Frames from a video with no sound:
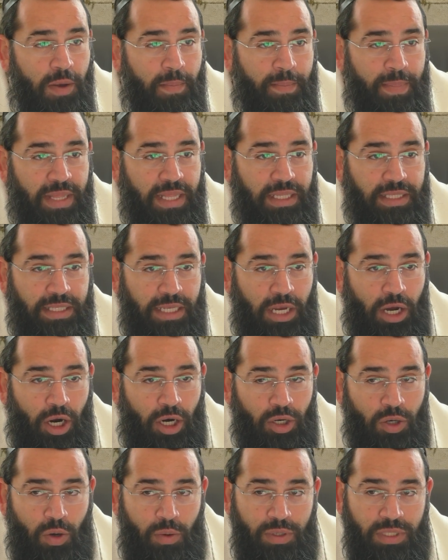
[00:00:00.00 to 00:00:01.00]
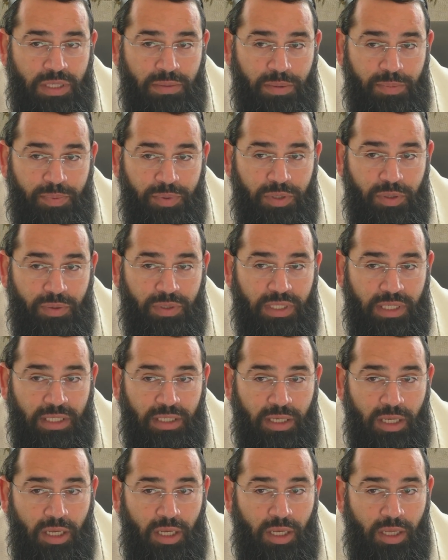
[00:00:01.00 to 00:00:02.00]
milk they are going to be
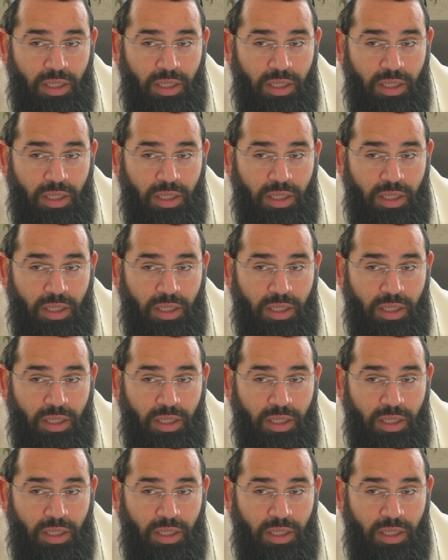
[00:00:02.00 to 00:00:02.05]
producing